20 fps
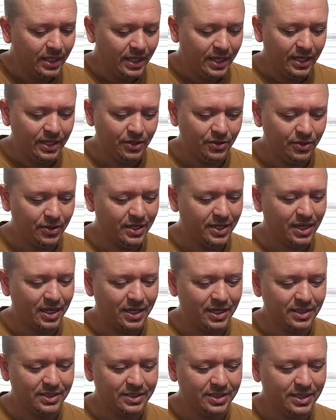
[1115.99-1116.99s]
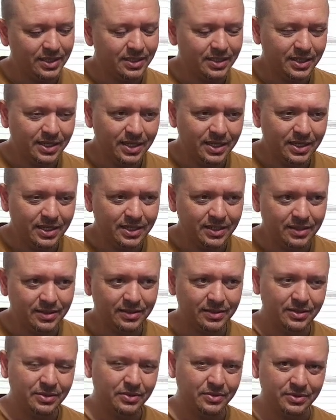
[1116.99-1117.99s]
and you can kind of tend to get
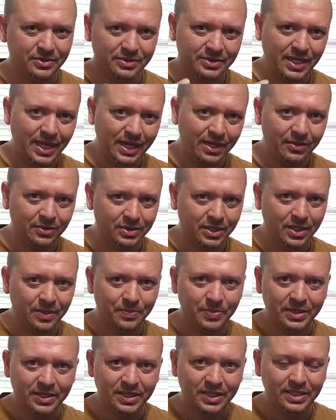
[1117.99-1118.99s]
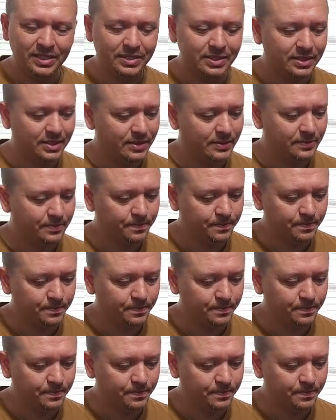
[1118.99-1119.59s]
a little tangled up in these,